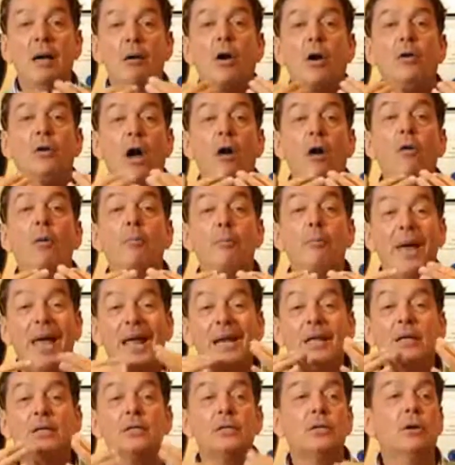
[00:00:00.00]
on our
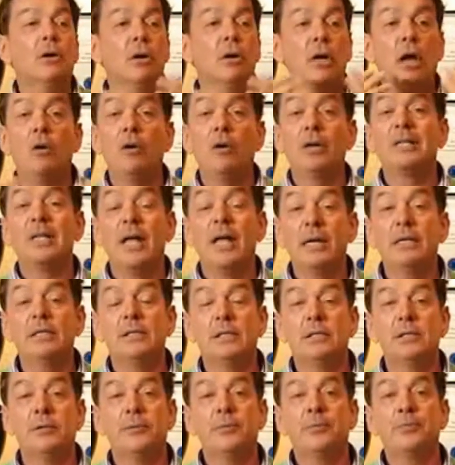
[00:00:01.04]
palate, on our
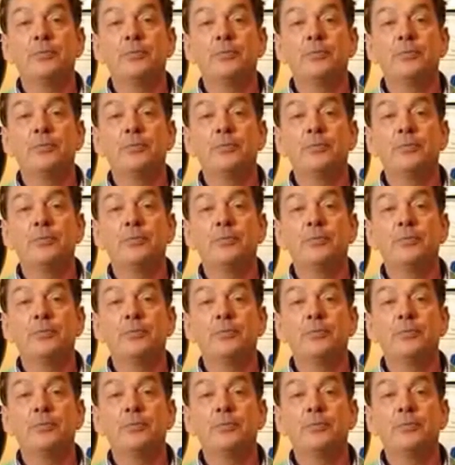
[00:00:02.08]
taste.